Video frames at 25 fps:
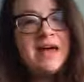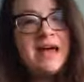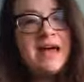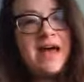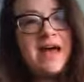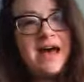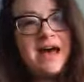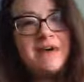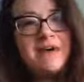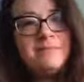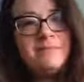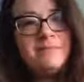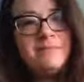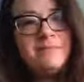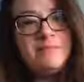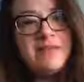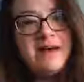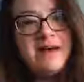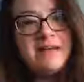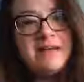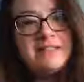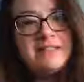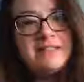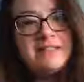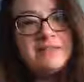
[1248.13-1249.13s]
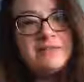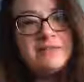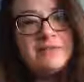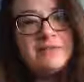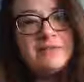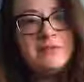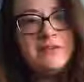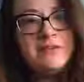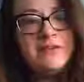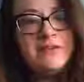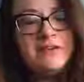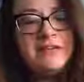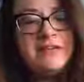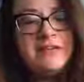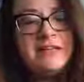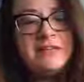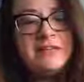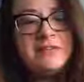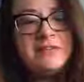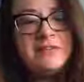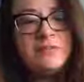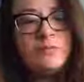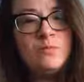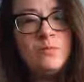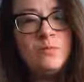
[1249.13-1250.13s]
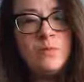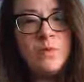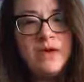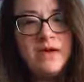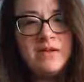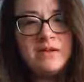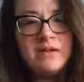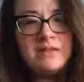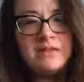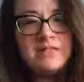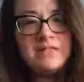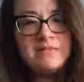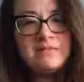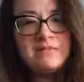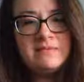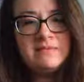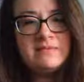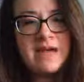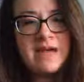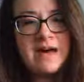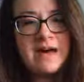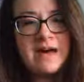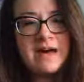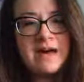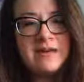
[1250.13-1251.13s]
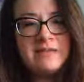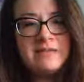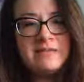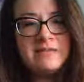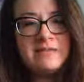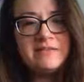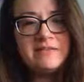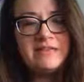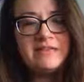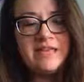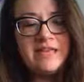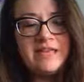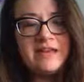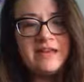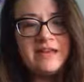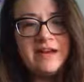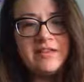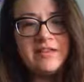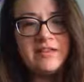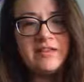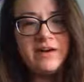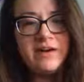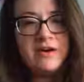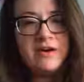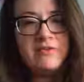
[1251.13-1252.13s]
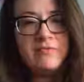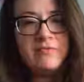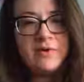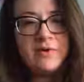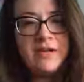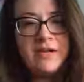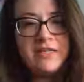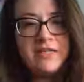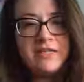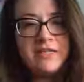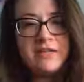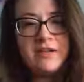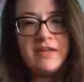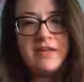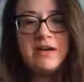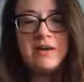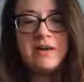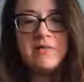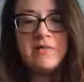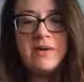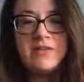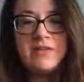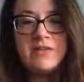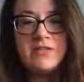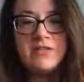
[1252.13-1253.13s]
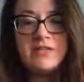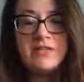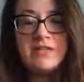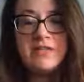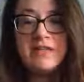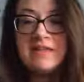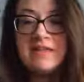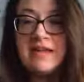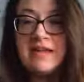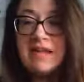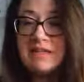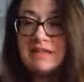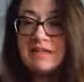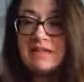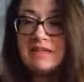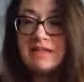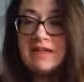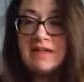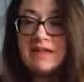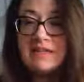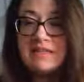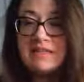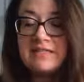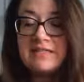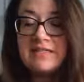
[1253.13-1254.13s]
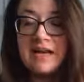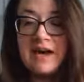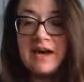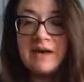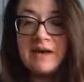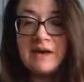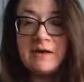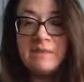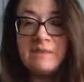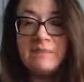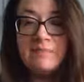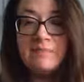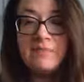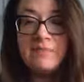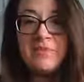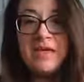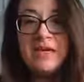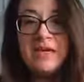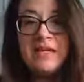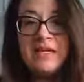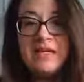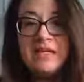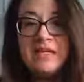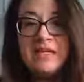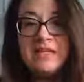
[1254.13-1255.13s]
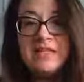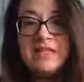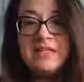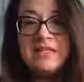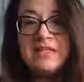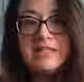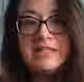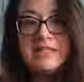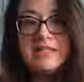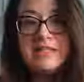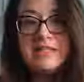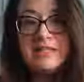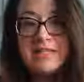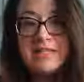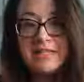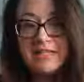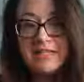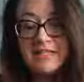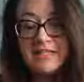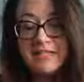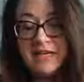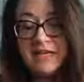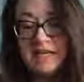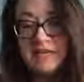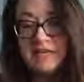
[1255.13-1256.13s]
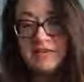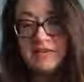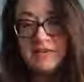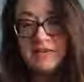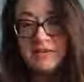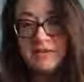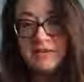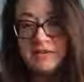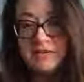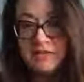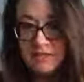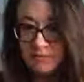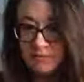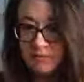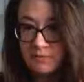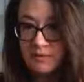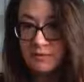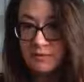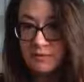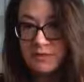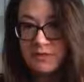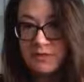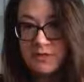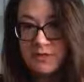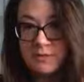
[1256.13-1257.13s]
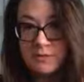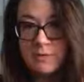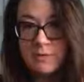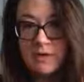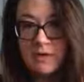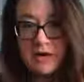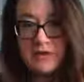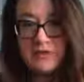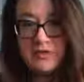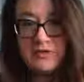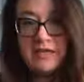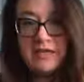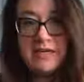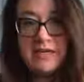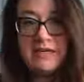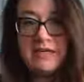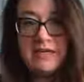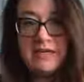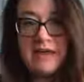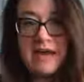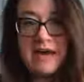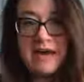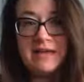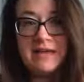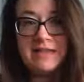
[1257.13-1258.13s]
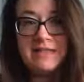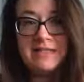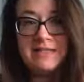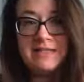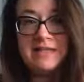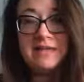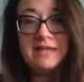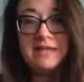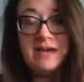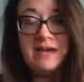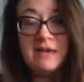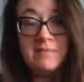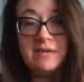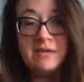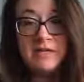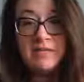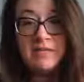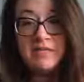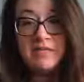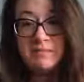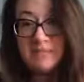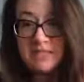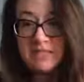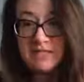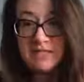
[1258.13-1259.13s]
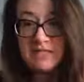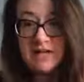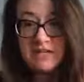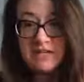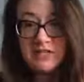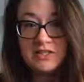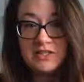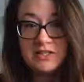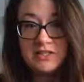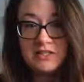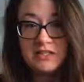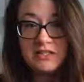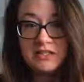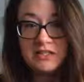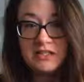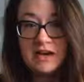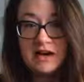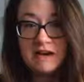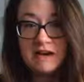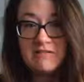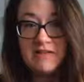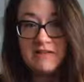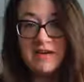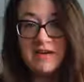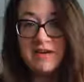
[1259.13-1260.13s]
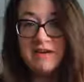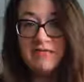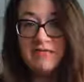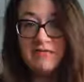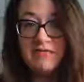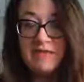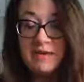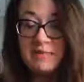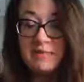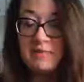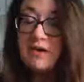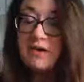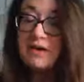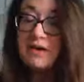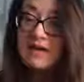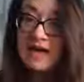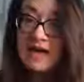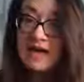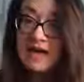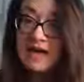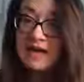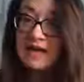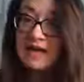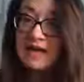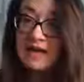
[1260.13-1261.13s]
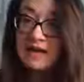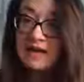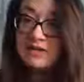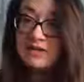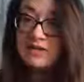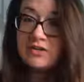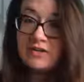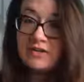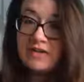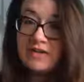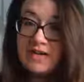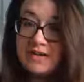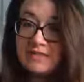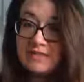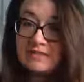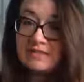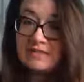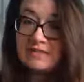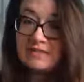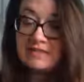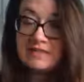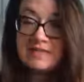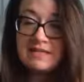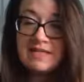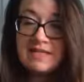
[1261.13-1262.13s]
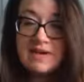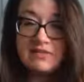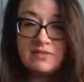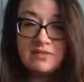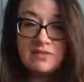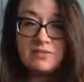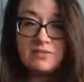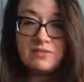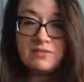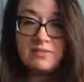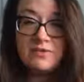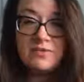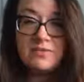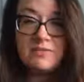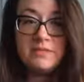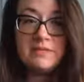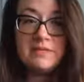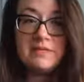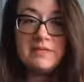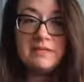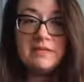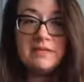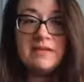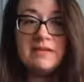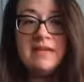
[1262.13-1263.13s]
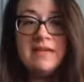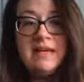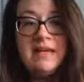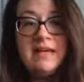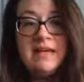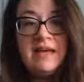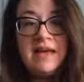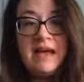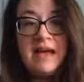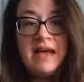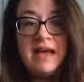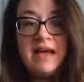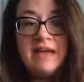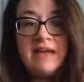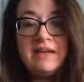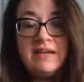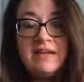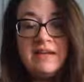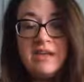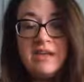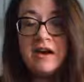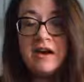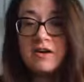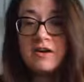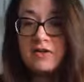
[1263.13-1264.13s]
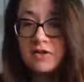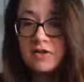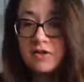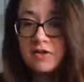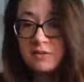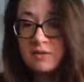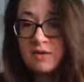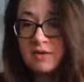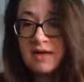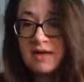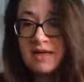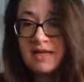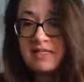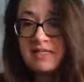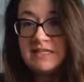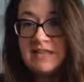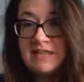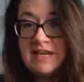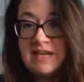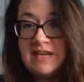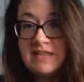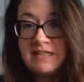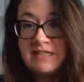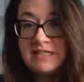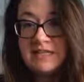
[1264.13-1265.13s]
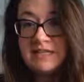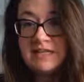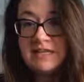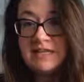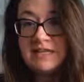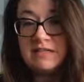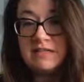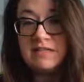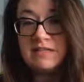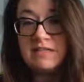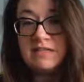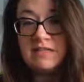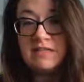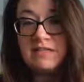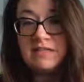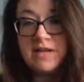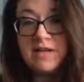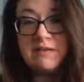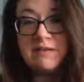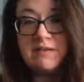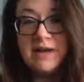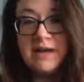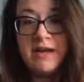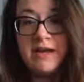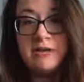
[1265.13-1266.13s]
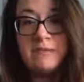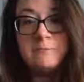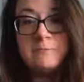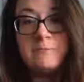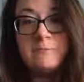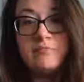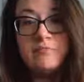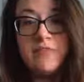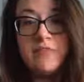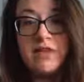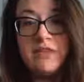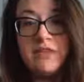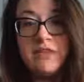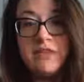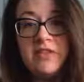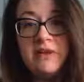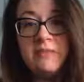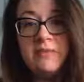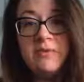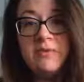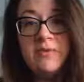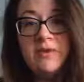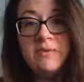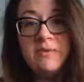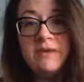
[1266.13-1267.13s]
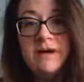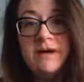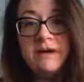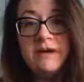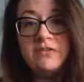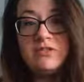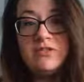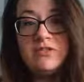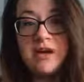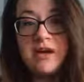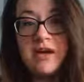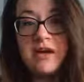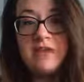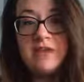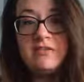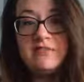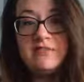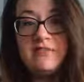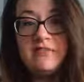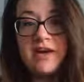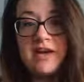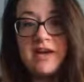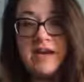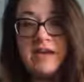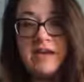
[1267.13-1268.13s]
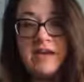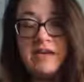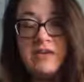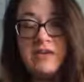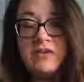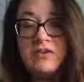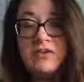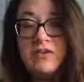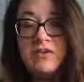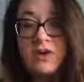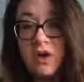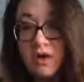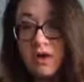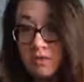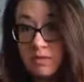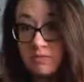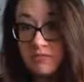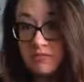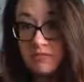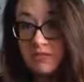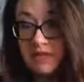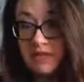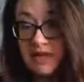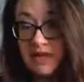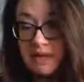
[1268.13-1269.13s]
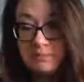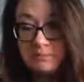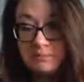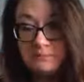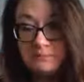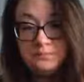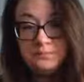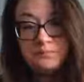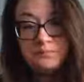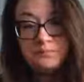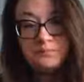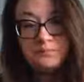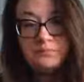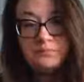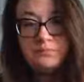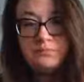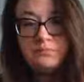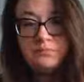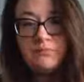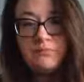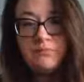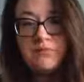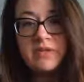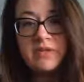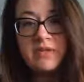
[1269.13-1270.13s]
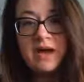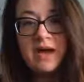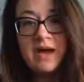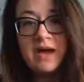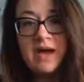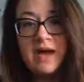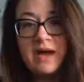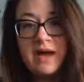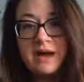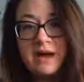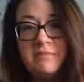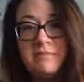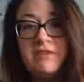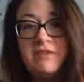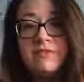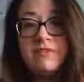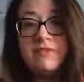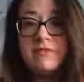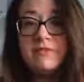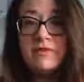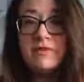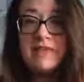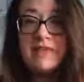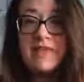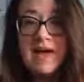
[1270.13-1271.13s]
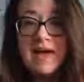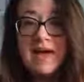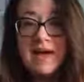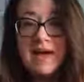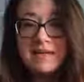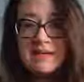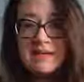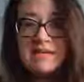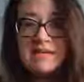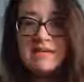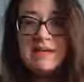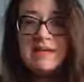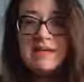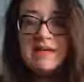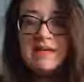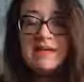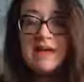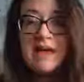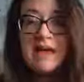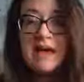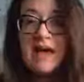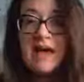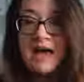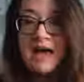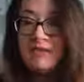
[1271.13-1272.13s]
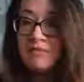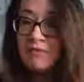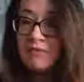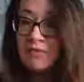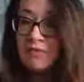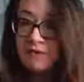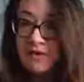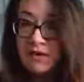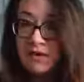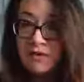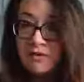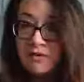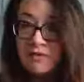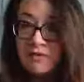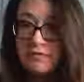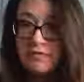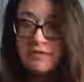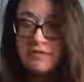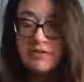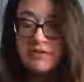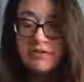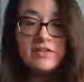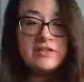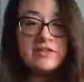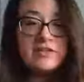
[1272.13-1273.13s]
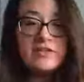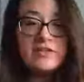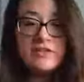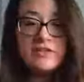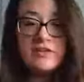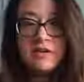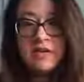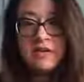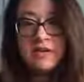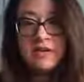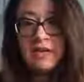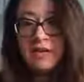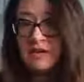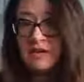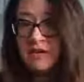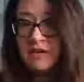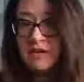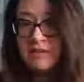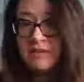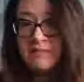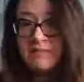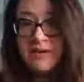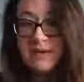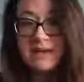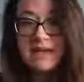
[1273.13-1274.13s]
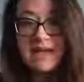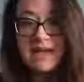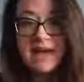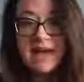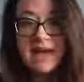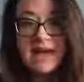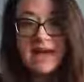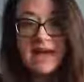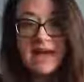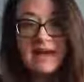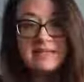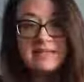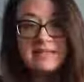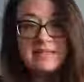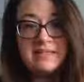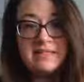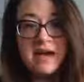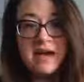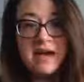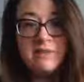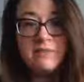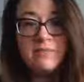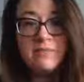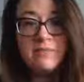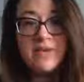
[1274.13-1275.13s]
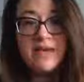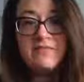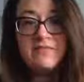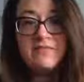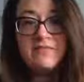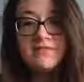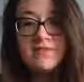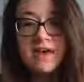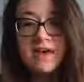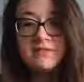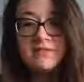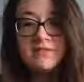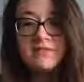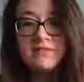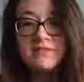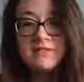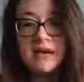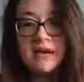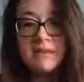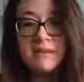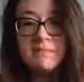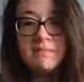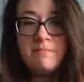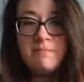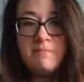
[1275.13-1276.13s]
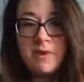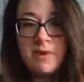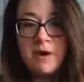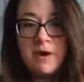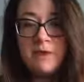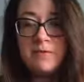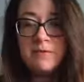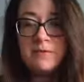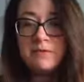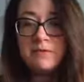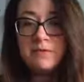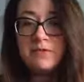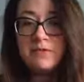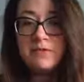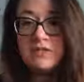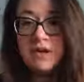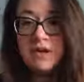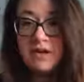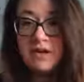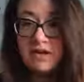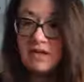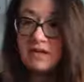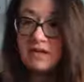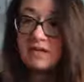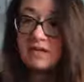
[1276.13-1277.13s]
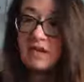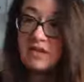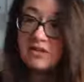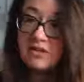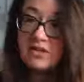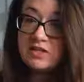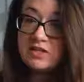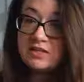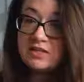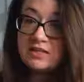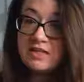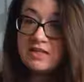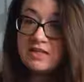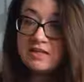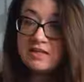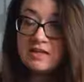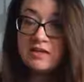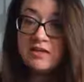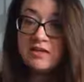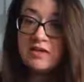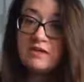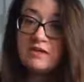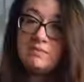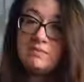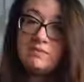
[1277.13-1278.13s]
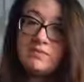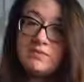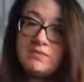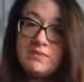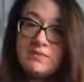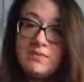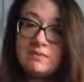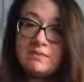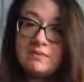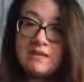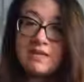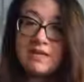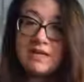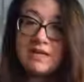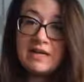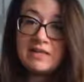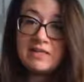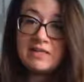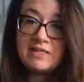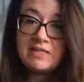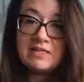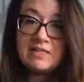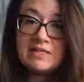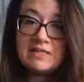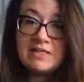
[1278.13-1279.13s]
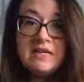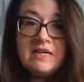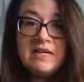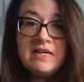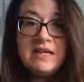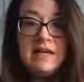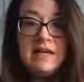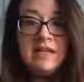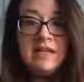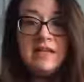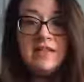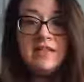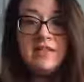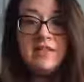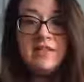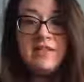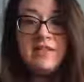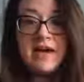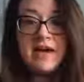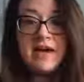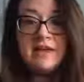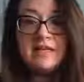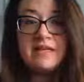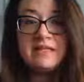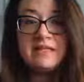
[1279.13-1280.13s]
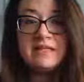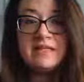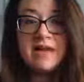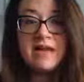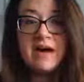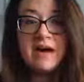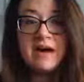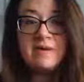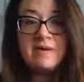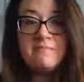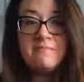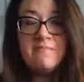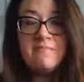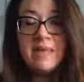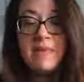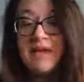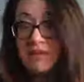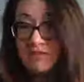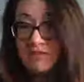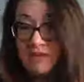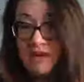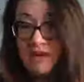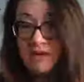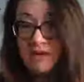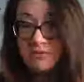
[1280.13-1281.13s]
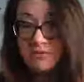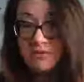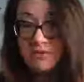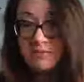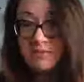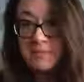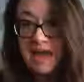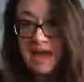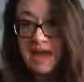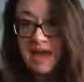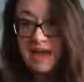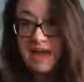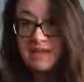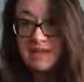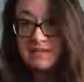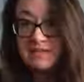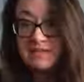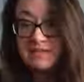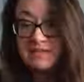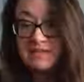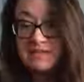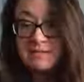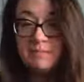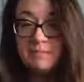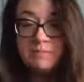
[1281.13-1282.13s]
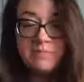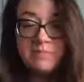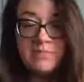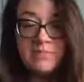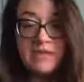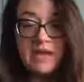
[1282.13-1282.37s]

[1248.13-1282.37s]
But there is one thing that I thought of when I saw that question, and that's that the 16th Spruce Squadron did come into possession of a female cat and her kittens at the Spruce Mill. And October 1918 Straight Grain, they wrote about trying to find a good home for them. Before that, at Fort Vancouver, there certainly could have been cats. We have found some bones archaeologically that are in the museum collection that may have come from cats.